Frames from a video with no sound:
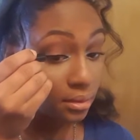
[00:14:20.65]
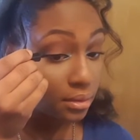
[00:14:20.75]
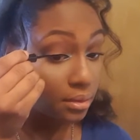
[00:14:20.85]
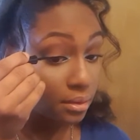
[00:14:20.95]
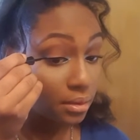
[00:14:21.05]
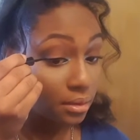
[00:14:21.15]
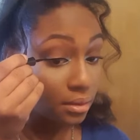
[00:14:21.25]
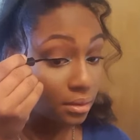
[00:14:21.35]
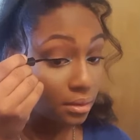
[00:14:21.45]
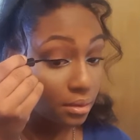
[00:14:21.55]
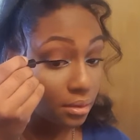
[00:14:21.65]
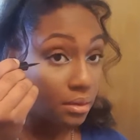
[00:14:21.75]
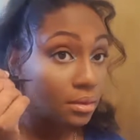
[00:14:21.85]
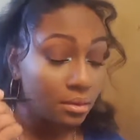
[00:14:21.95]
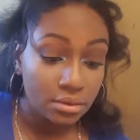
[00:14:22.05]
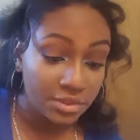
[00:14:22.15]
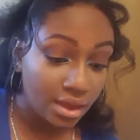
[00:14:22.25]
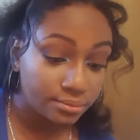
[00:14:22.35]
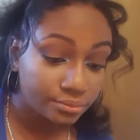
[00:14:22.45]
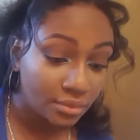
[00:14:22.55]
I'm applying my Wet n
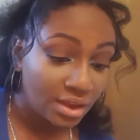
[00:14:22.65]
Wild